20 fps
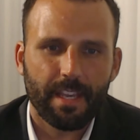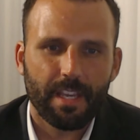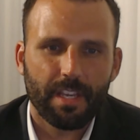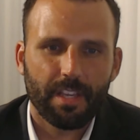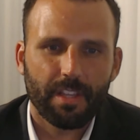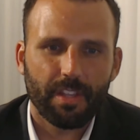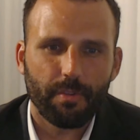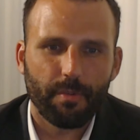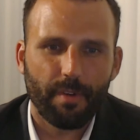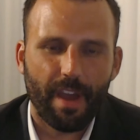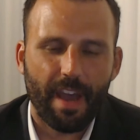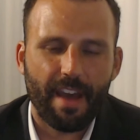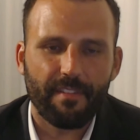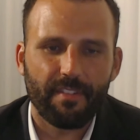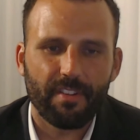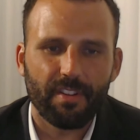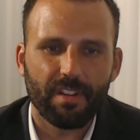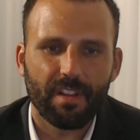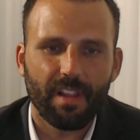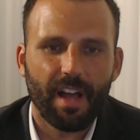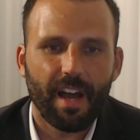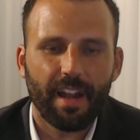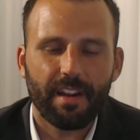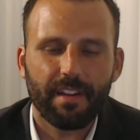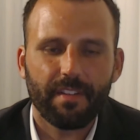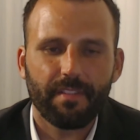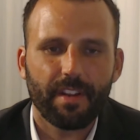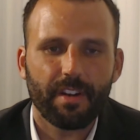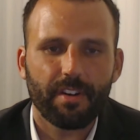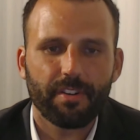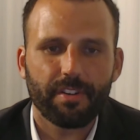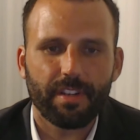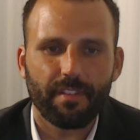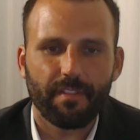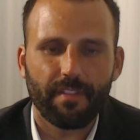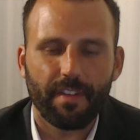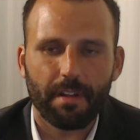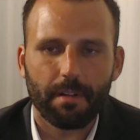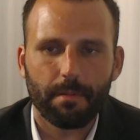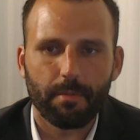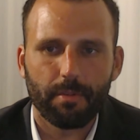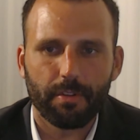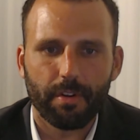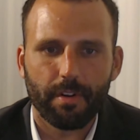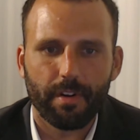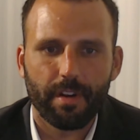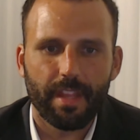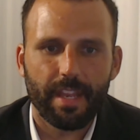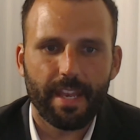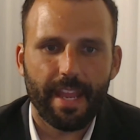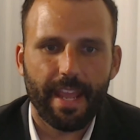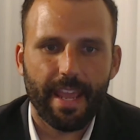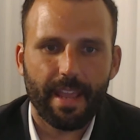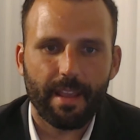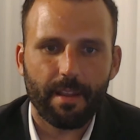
you have a lot of energy available during the day,